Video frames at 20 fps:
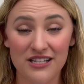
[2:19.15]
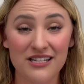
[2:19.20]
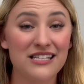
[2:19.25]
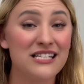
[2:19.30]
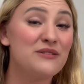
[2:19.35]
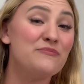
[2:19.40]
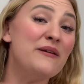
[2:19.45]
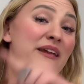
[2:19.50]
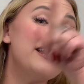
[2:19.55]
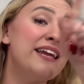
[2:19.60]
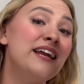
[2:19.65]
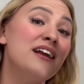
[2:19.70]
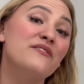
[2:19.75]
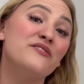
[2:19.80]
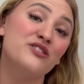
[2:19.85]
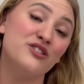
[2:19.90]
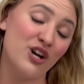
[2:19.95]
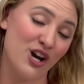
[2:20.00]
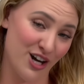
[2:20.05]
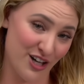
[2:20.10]
Speaking
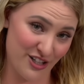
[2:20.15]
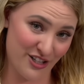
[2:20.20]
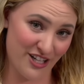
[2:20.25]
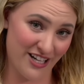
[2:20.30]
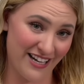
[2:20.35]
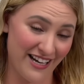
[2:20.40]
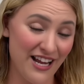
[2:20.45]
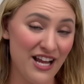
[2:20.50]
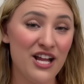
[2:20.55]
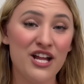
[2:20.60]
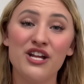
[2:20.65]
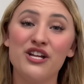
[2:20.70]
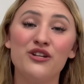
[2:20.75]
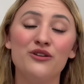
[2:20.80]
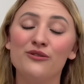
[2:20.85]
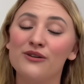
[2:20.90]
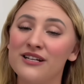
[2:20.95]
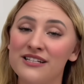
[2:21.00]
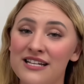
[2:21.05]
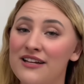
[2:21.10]
of charging,
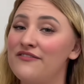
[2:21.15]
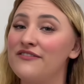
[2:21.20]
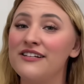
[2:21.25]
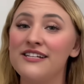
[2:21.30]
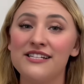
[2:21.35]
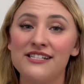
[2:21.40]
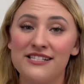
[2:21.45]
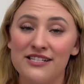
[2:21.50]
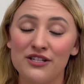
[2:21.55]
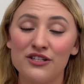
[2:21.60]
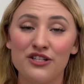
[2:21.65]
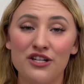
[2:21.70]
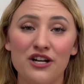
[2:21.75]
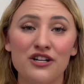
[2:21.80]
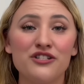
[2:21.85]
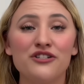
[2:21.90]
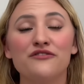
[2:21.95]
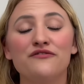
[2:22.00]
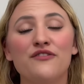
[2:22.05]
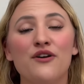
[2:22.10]
you can definitely still
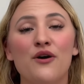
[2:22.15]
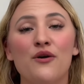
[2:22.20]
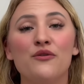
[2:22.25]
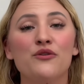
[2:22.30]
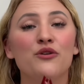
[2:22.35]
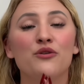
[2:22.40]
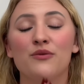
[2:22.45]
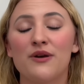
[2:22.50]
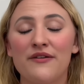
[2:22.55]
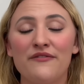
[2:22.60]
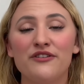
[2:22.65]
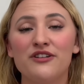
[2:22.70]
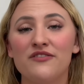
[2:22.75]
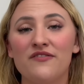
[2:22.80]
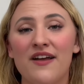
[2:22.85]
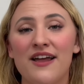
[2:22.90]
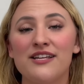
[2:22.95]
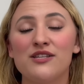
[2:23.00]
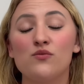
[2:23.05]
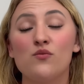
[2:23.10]
charge your phone or whatever
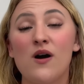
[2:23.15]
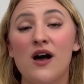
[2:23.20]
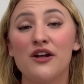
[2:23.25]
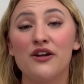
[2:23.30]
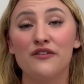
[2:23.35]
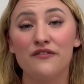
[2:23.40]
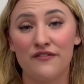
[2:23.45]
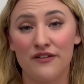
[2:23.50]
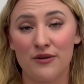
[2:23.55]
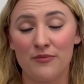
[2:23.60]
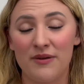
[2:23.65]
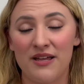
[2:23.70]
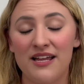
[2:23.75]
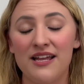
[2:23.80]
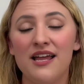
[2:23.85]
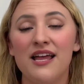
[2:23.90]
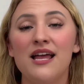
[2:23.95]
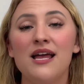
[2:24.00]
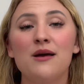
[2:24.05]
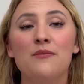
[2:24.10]
device while you're filming,
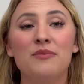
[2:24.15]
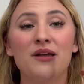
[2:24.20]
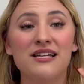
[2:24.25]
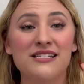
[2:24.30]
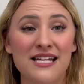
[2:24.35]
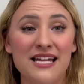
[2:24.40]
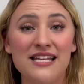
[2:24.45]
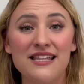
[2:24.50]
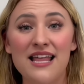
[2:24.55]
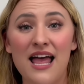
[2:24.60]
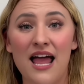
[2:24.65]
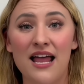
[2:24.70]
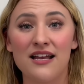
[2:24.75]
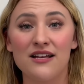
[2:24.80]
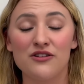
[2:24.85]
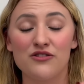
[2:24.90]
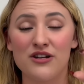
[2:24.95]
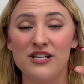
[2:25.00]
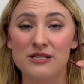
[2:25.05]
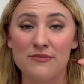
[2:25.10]
because in that
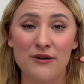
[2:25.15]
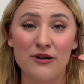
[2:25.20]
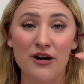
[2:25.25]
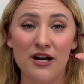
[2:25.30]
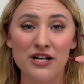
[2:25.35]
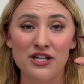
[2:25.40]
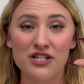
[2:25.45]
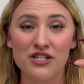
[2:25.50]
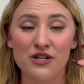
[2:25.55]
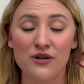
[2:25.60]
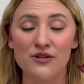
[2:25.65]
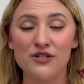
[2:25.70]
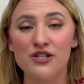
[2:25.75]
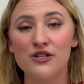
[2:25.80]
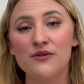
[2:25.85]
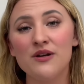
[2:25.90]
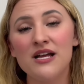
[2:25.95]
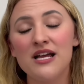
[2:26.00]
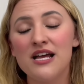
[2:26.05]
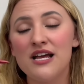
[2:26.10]
transmitter I just showed you,